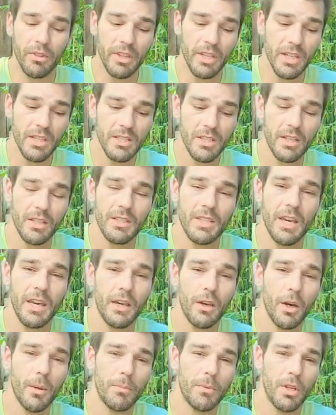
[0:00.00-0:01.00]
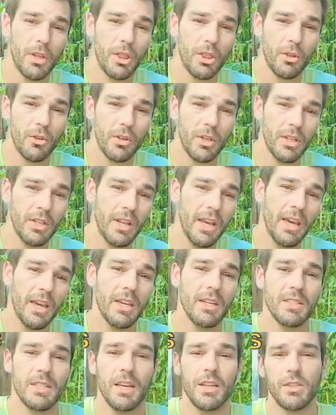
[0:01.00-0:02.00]
These could take up to 30
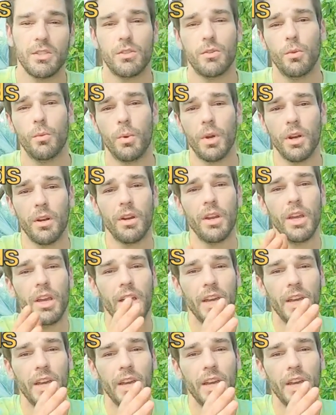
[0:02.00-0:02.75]
days as to where